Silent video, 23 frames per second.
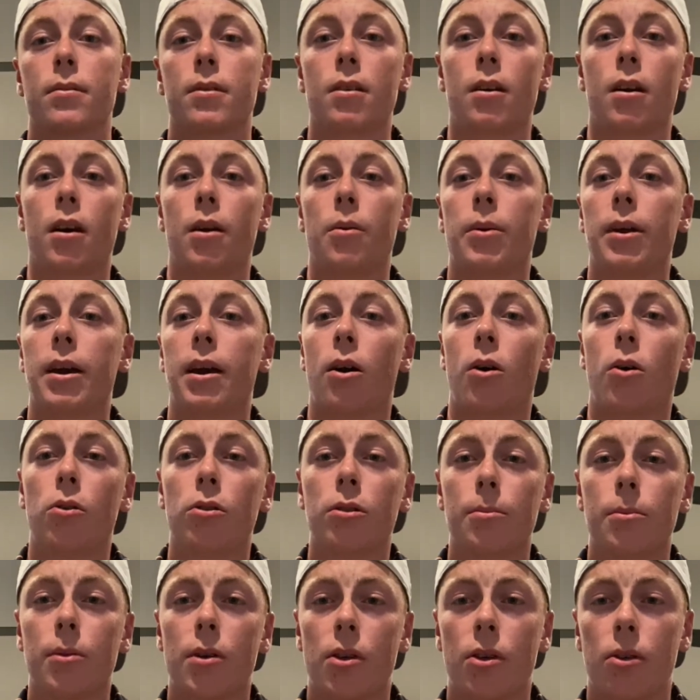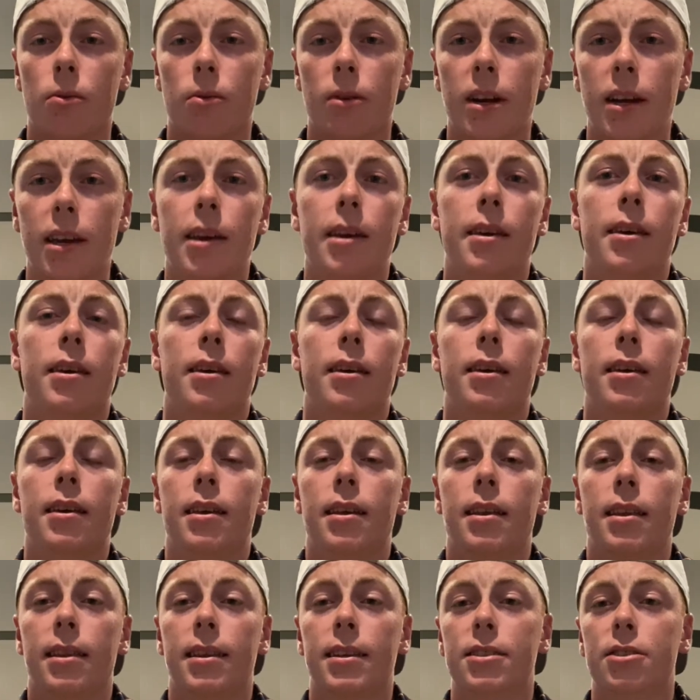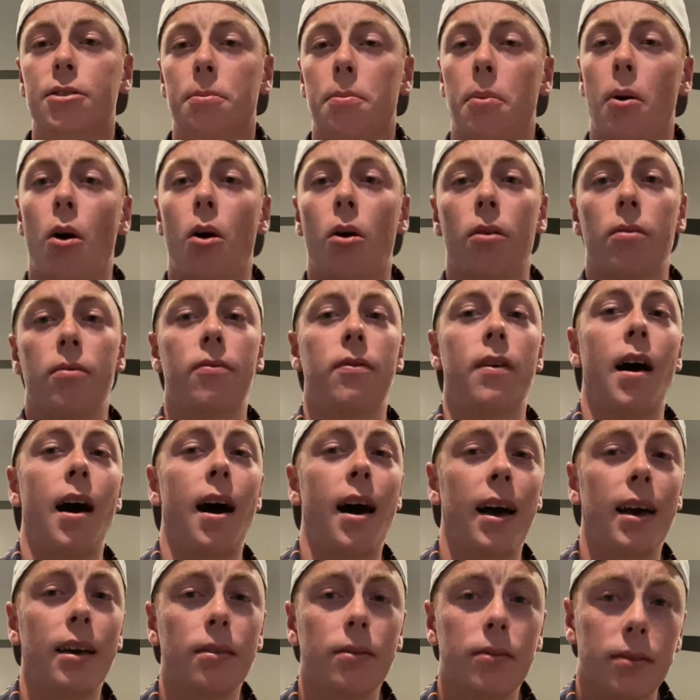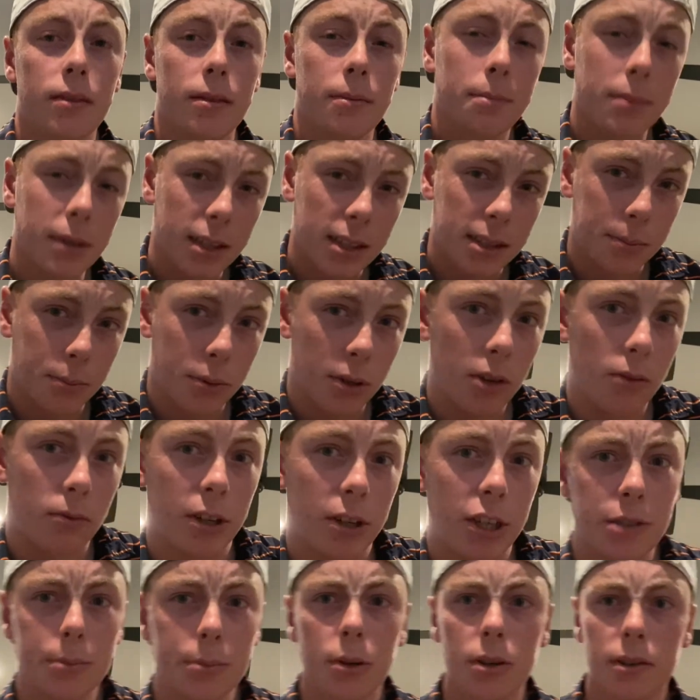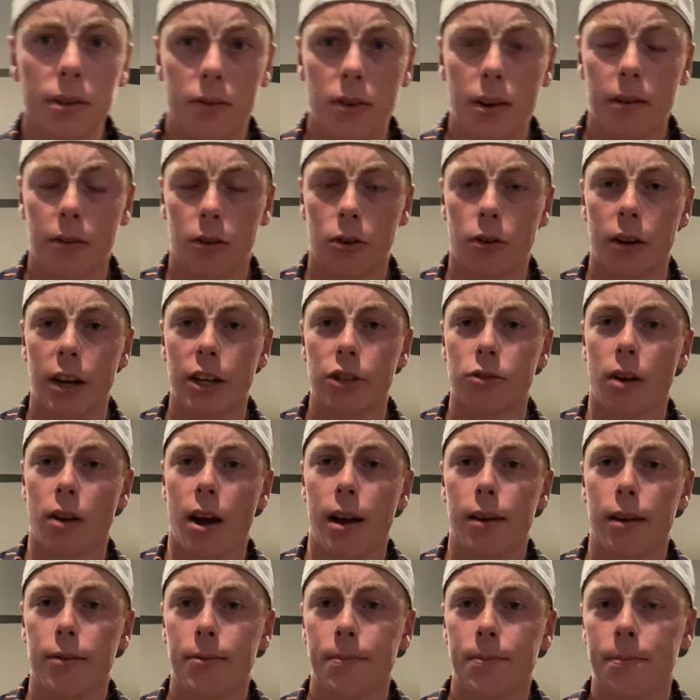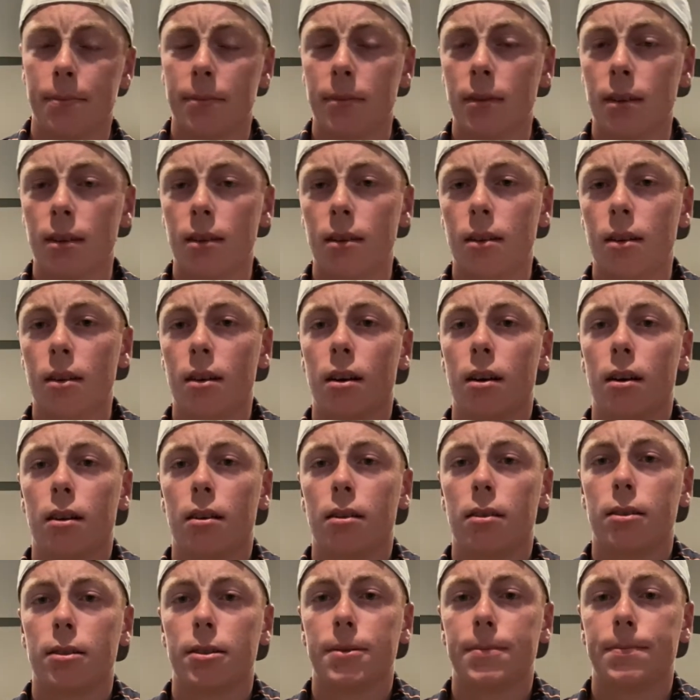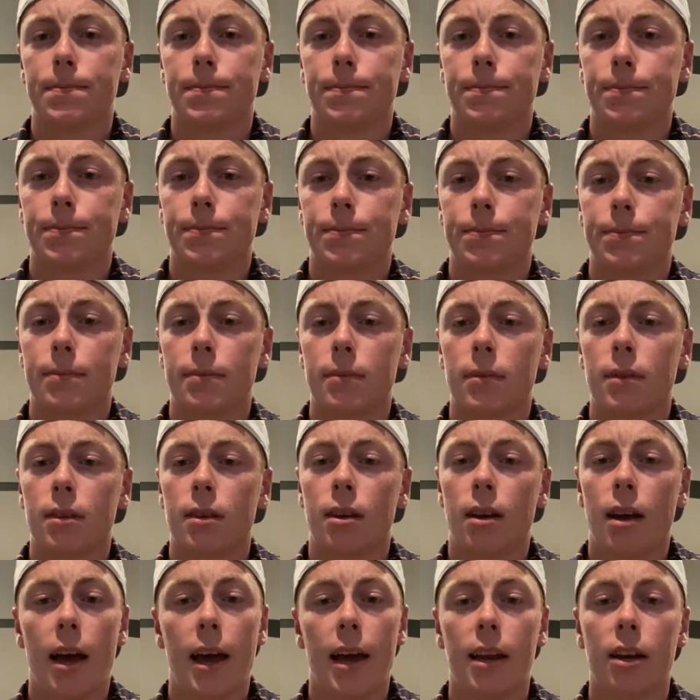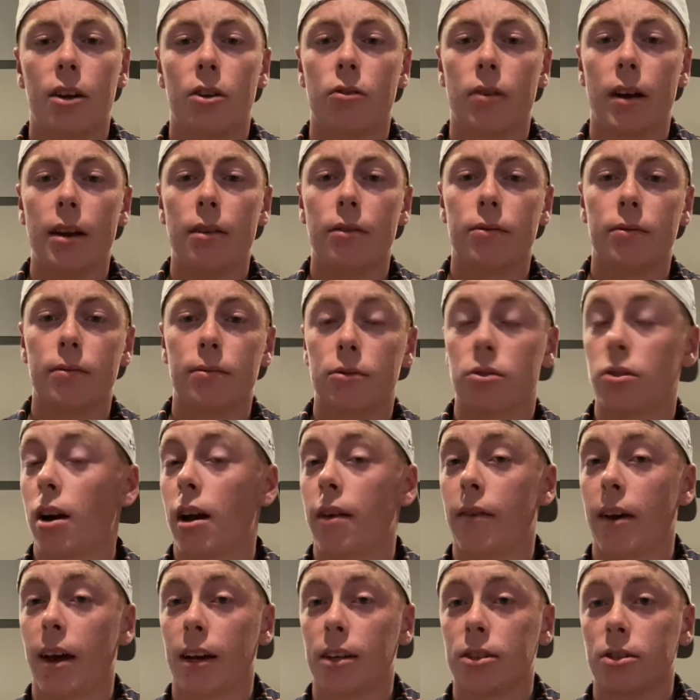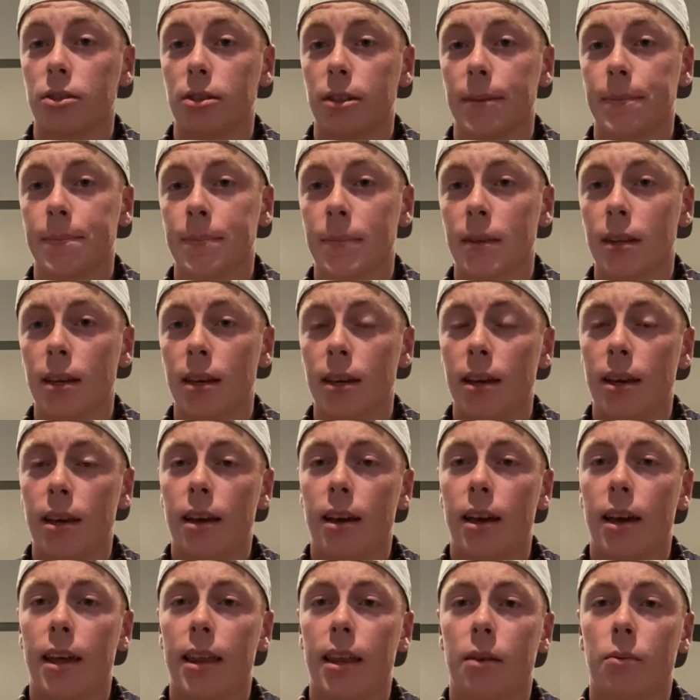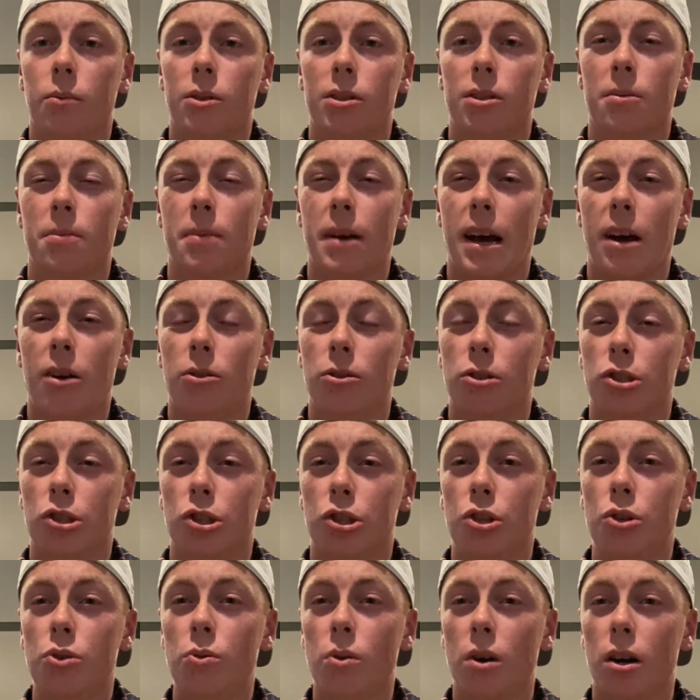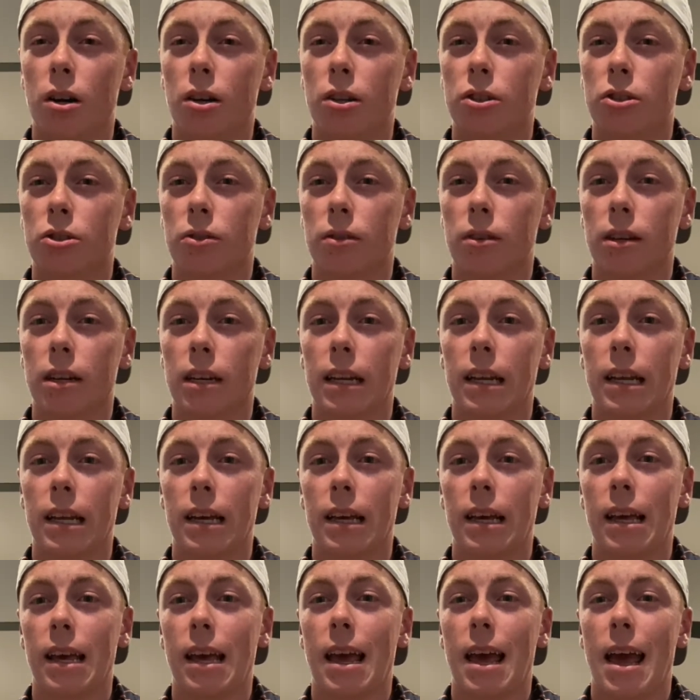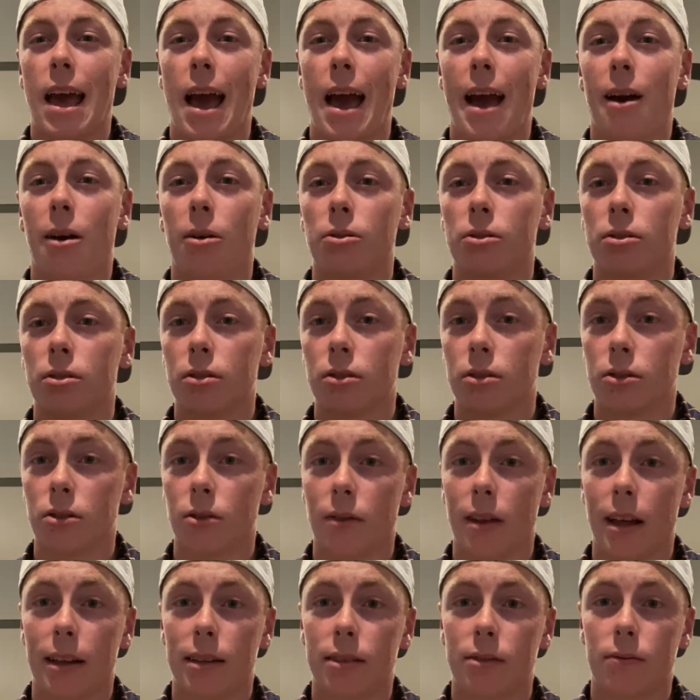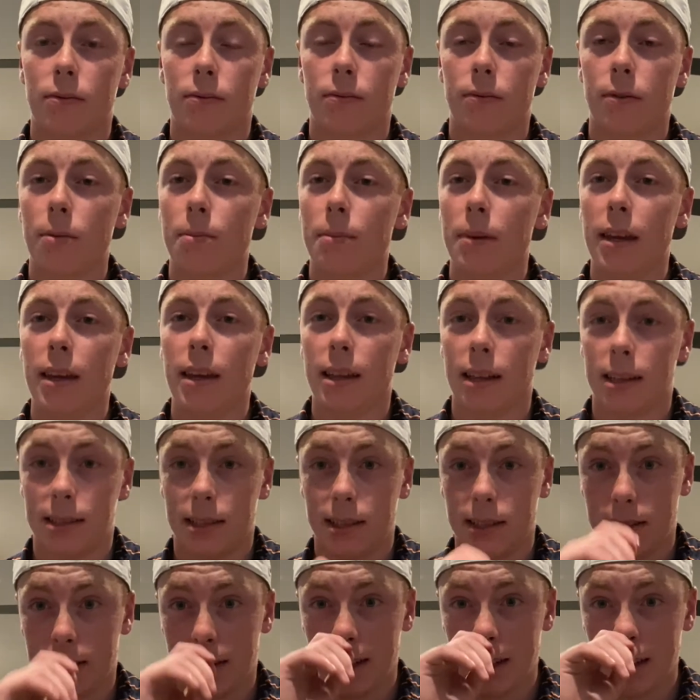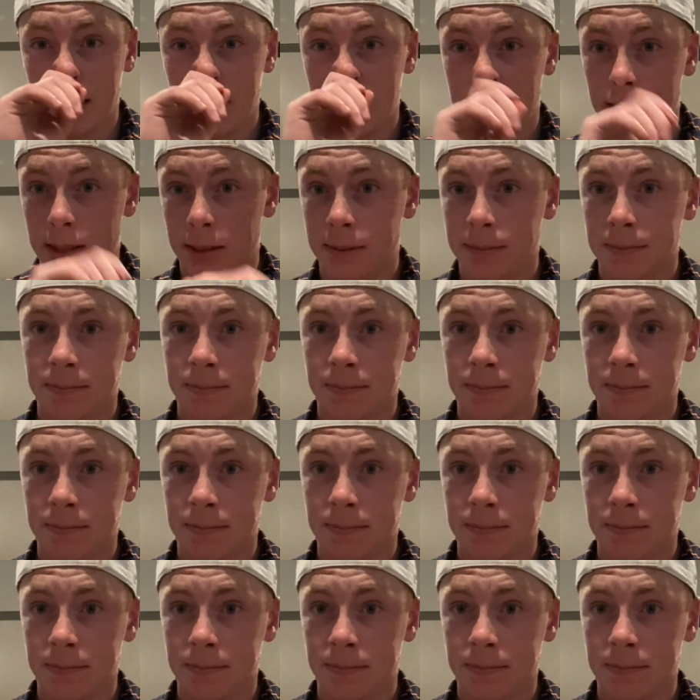All right, we got hole number 3. This is a par 5, but it's pretty reachable if you have a great drive. I had a great drive actually, and then was about 200 out. So that's, for me, that's a 6.